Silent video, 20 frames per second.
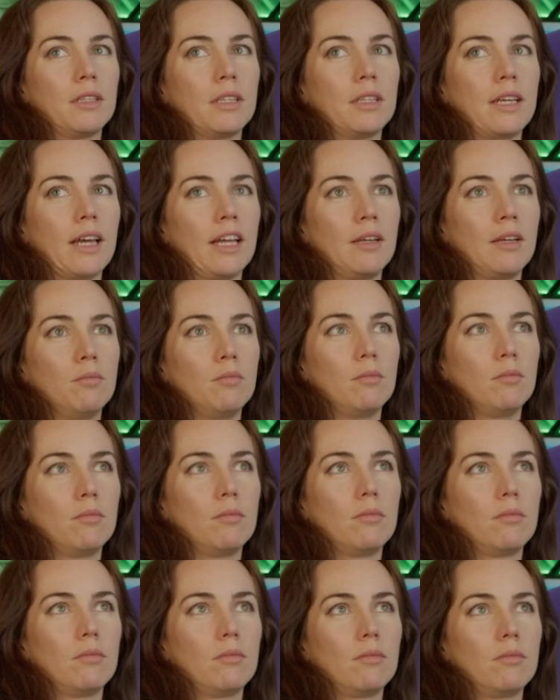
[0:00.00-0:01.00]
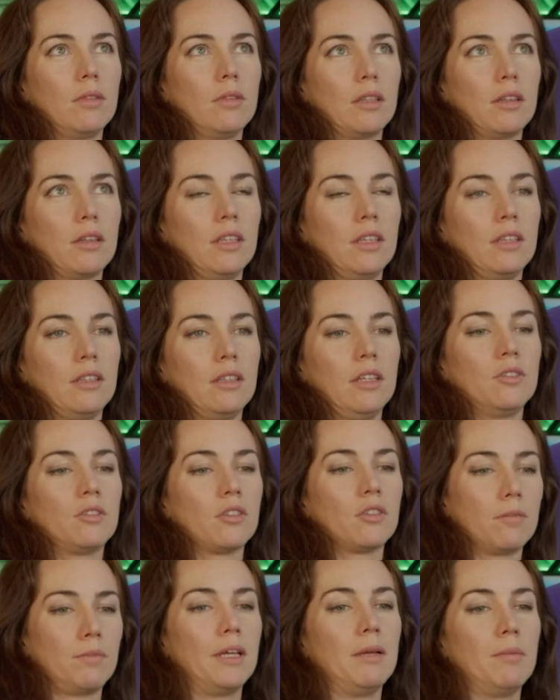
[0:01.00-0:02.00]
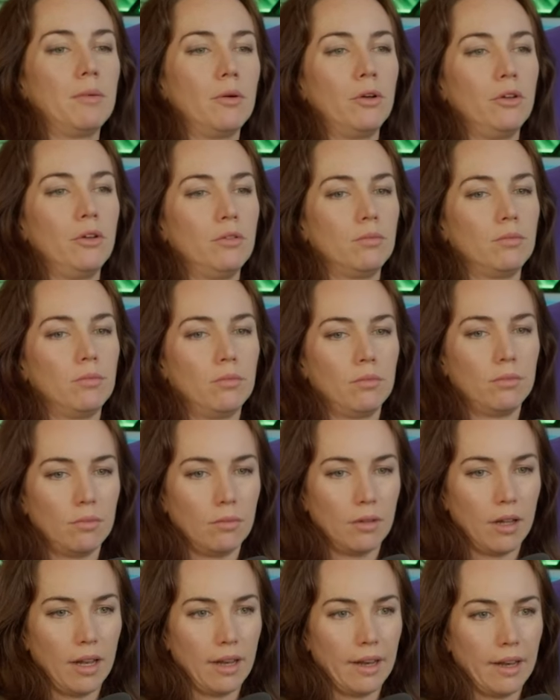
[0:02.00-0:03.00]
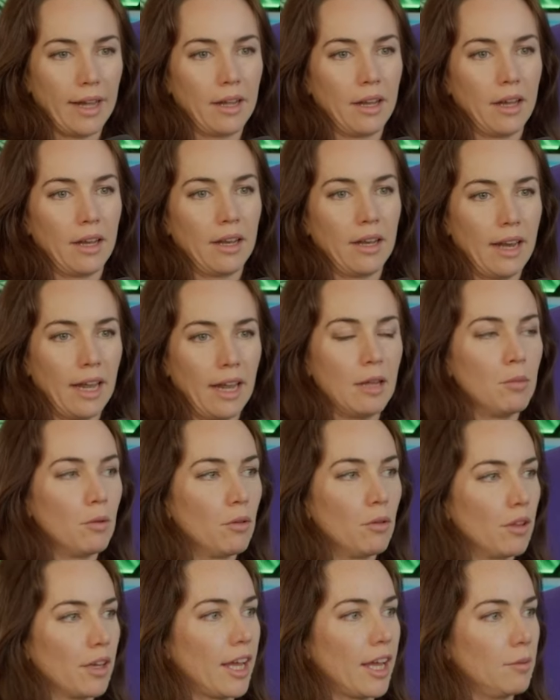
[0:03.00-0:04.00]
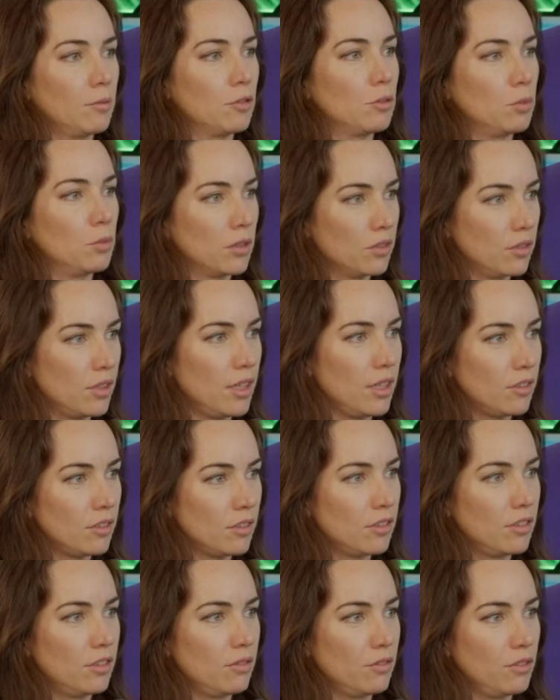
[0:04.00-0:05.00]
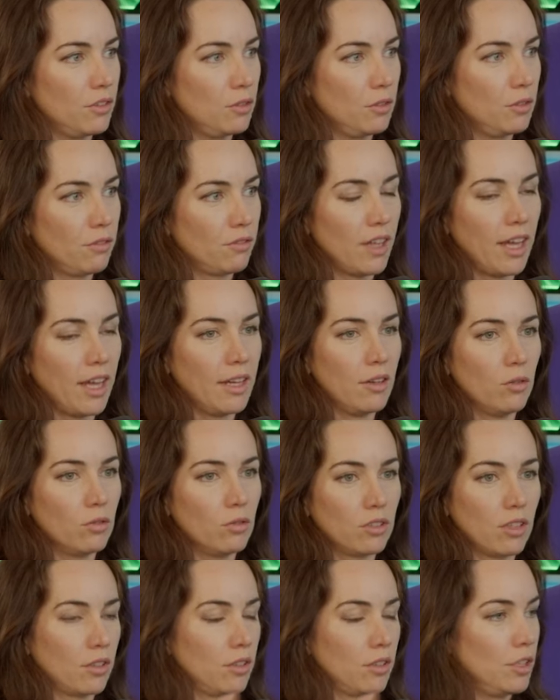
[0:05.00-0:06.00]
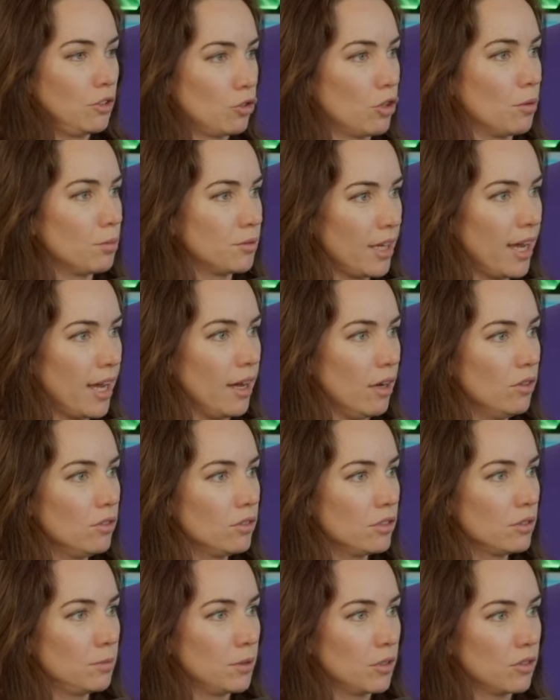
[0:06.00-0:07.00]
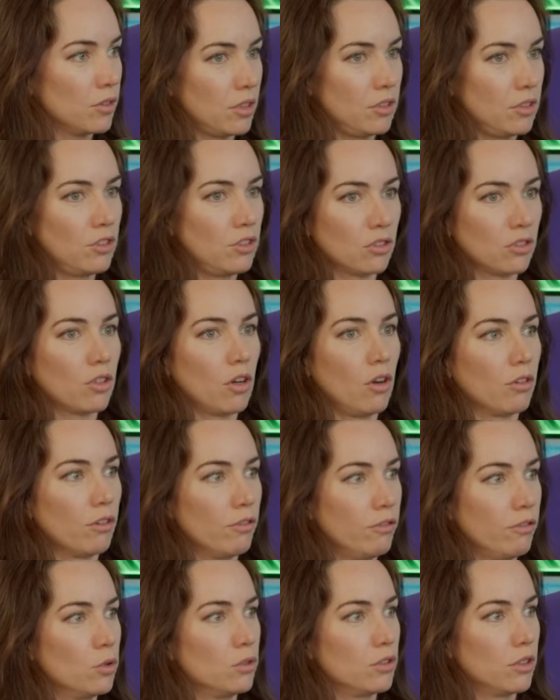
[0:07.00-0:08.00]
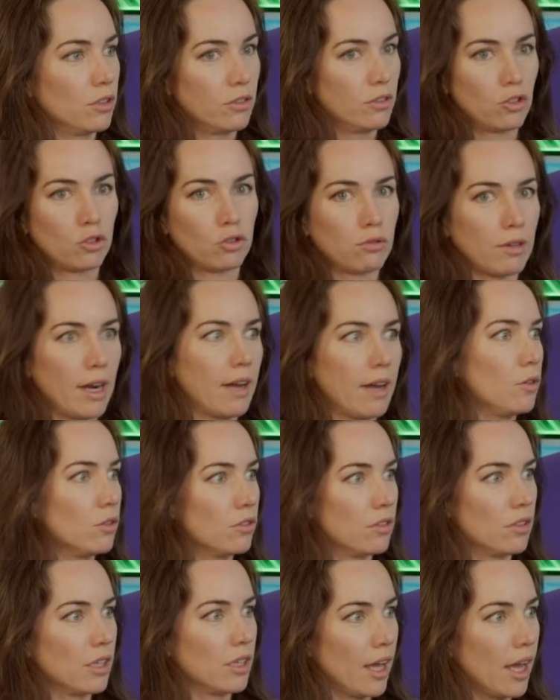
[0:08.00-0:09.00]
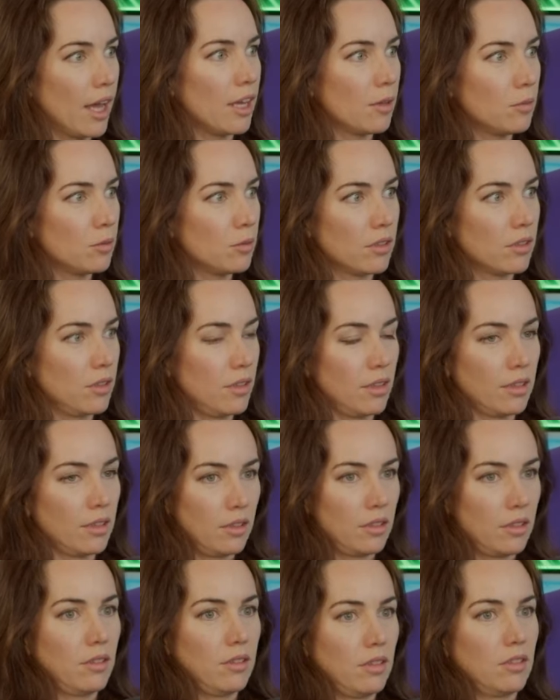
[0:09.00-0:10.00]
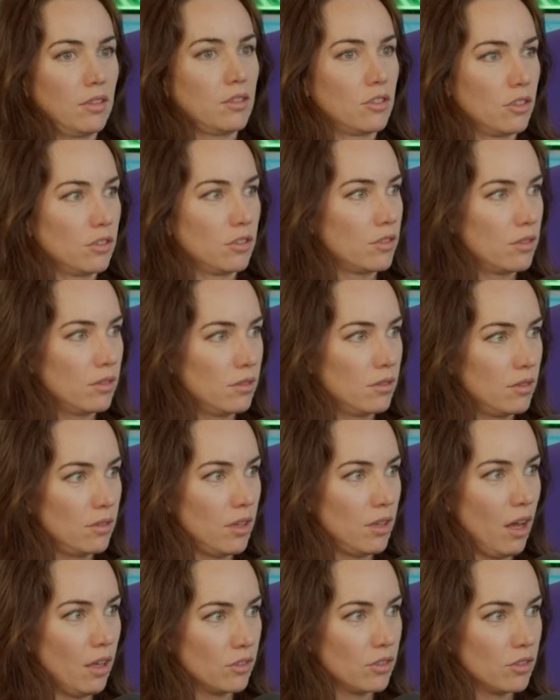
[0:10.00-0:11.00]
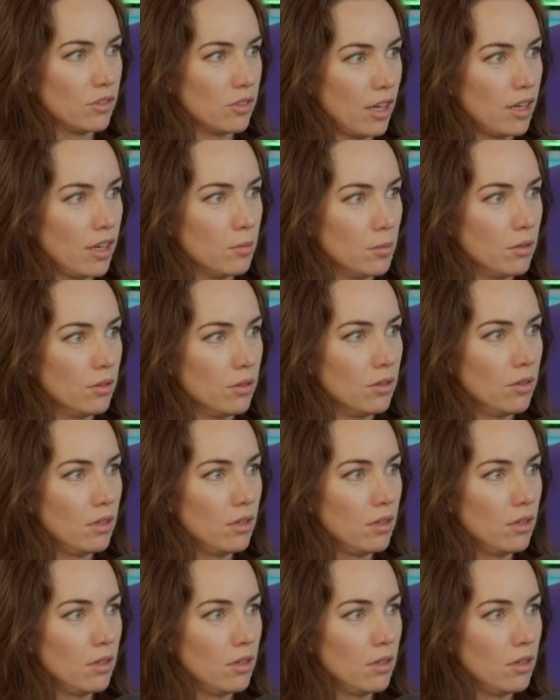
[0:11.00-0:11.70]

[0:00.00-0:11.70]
the game, like these are the people who enable the game to exist. If they suddenly dropped out because they just can't afford to travel to the game, so it's just unsustainable,